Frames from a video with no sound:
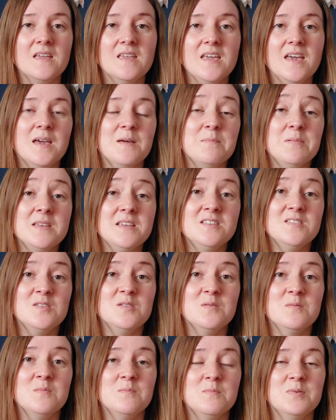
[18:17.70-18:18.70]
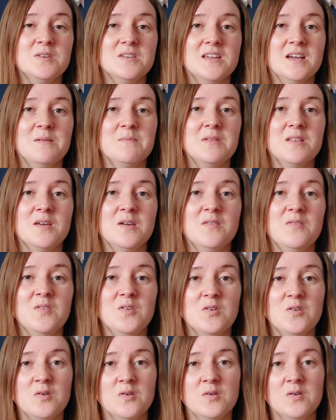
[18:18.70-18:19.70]
Yeah, please do put down below if
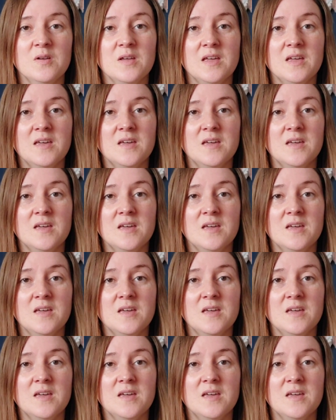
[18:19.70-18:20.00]
you're